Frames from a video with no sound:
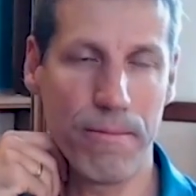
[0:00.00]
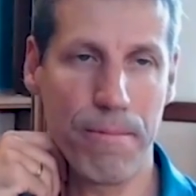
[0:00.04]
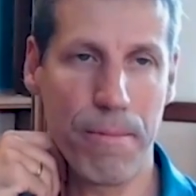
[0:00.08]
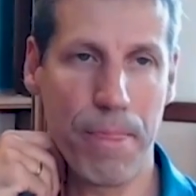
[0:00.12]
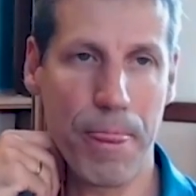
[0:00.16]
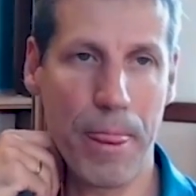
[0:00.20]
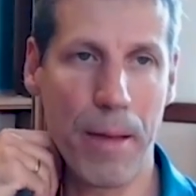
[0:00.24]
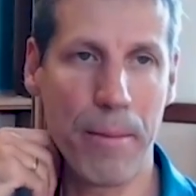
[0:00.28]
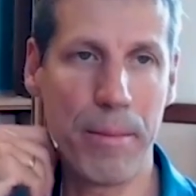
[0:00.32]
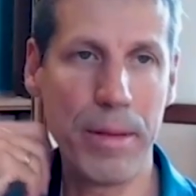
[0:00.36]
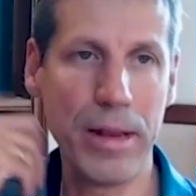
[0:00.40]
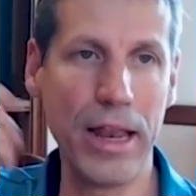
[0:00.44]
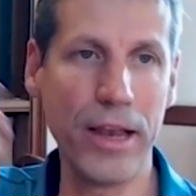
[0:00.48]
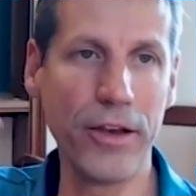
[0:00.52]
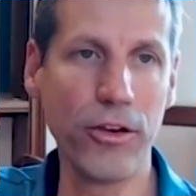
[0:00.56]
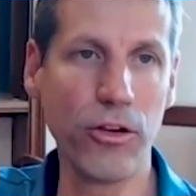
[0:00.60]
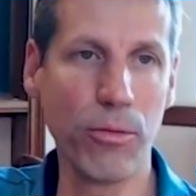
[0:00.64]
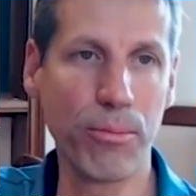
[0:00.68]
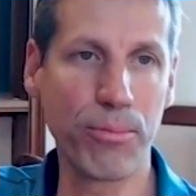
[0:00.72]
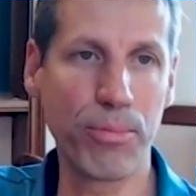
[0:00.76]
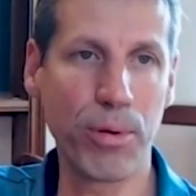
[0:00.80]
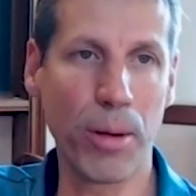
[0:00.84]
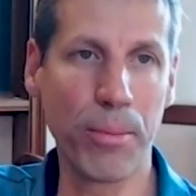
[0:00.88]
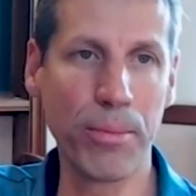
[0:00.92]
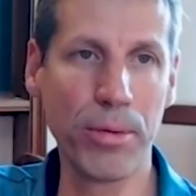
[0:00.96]
a millennium
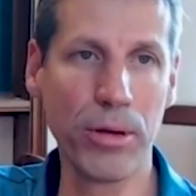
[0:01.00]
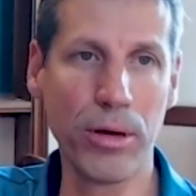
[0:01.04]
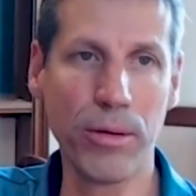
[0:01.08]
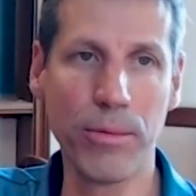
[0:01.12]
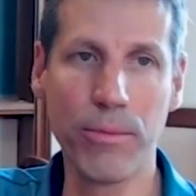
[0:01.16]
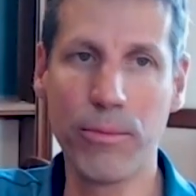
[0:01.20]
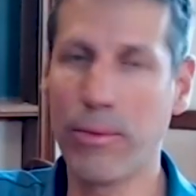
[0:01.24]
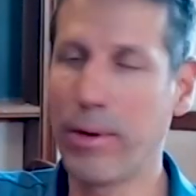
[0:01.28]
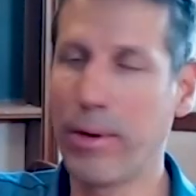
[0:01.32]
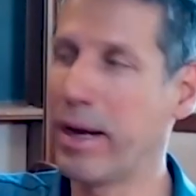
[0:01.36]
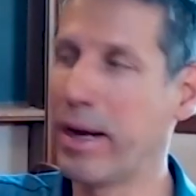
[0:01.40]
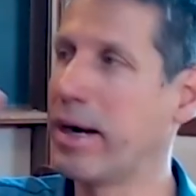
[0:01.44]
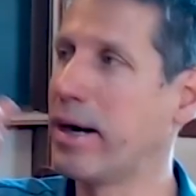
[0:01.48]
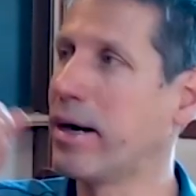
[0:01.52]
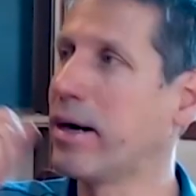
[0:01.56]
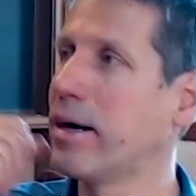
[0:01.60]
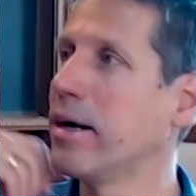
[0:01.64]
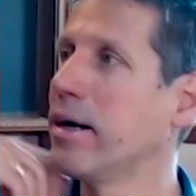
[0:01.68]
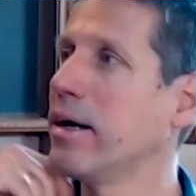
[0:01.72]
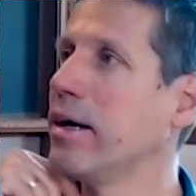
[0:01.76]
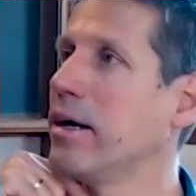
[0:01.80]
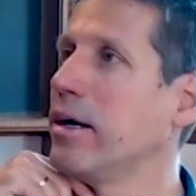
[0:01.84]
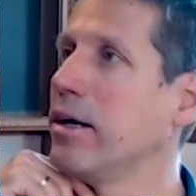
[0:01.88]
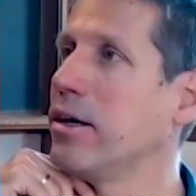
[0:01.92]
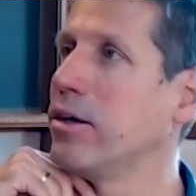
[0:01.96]
problem, where
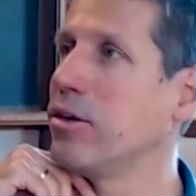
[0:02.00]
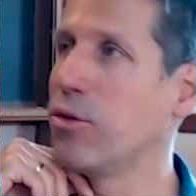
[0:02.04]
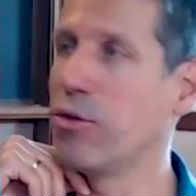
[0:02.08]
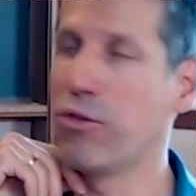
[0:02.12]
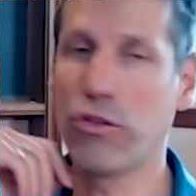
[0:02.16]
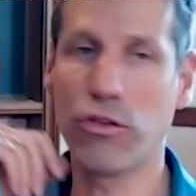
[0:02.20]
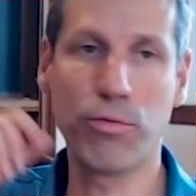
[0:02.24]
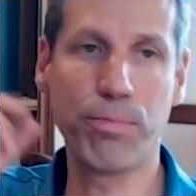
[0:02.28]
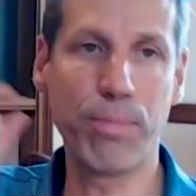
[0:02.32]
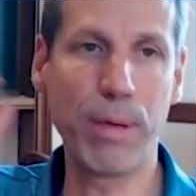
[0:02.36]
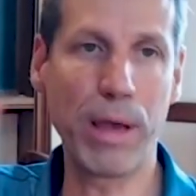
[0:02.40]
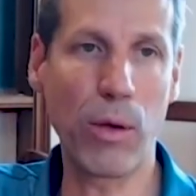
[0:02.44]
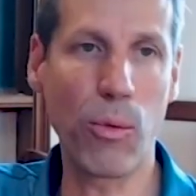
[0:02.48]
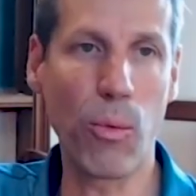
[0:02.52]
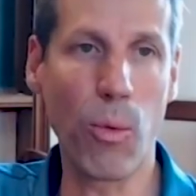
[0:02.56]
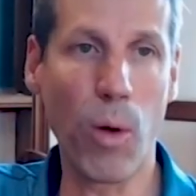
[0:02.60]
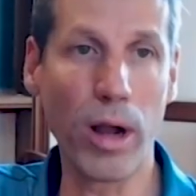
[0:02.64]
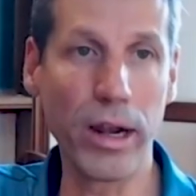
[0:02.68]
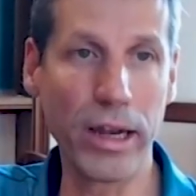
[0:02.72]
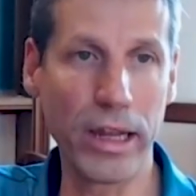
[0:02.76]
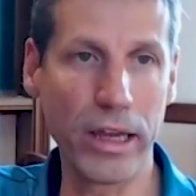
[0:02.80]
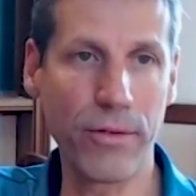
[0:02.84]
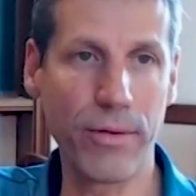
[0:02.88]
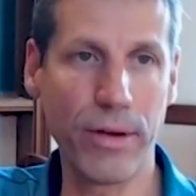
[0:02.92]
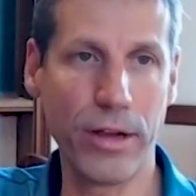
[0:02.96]
you just pick one
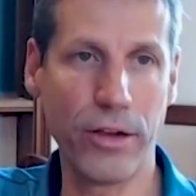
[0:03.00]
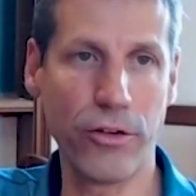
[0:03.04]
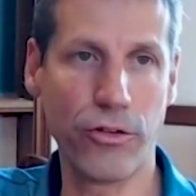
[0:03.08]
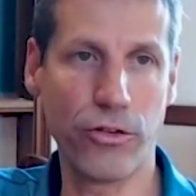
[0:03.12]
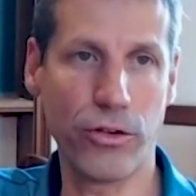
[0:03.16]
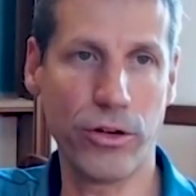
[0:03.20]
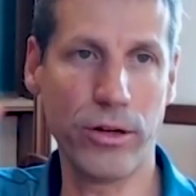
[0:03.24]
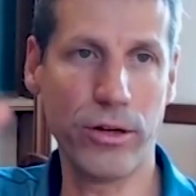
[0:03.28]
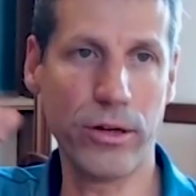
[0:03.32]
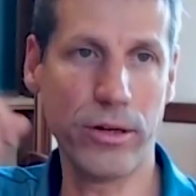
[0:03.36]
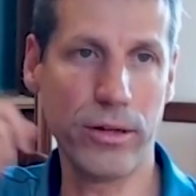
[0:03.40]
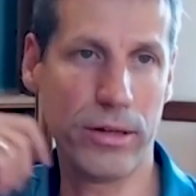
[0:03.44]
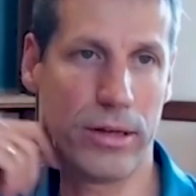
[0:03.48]
equation,